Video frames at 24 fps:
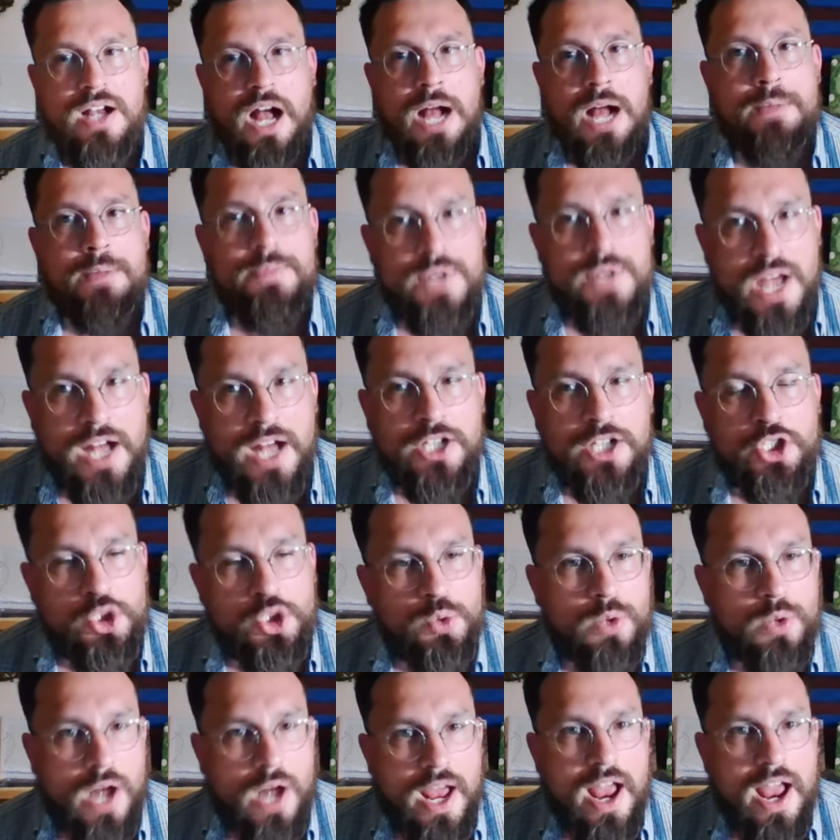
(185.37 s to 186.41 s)
I'm not
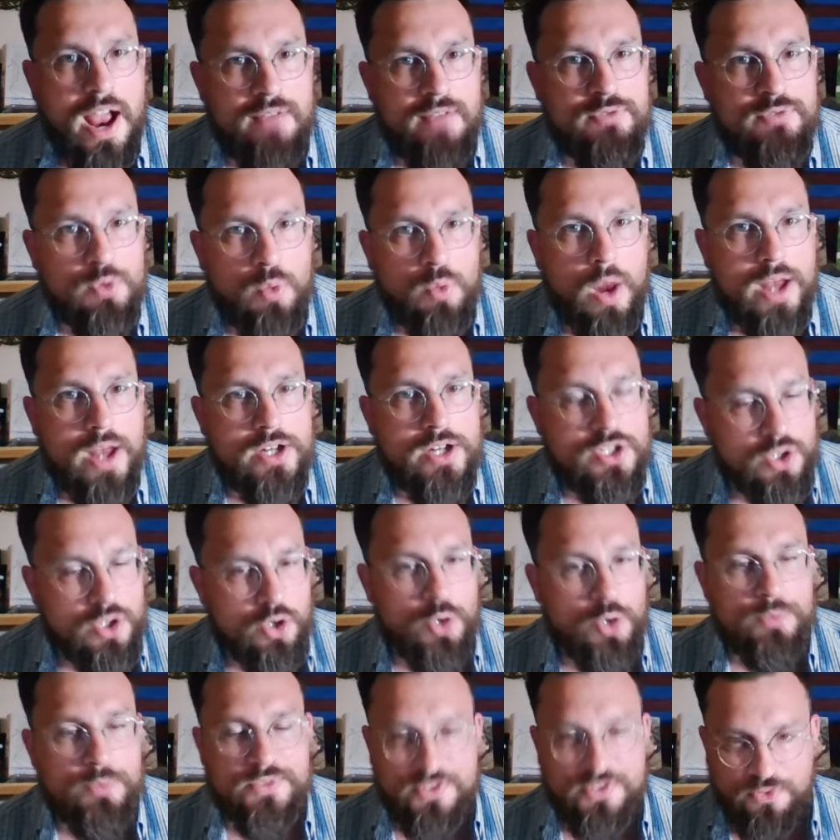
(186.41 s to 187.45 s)
sure I have the right
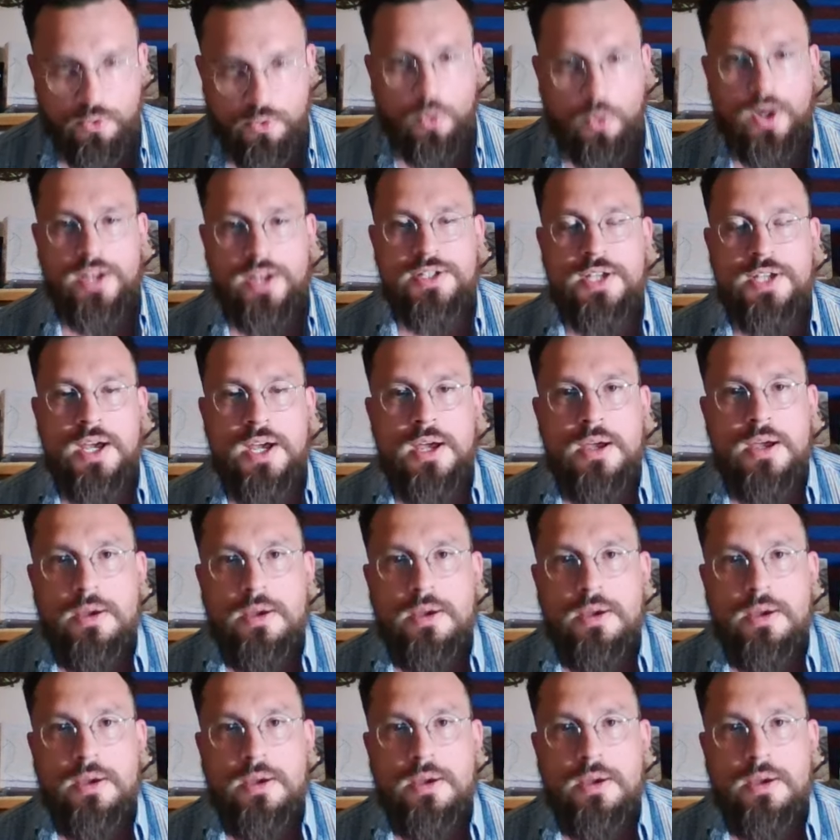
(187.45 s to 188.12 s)
terms for it,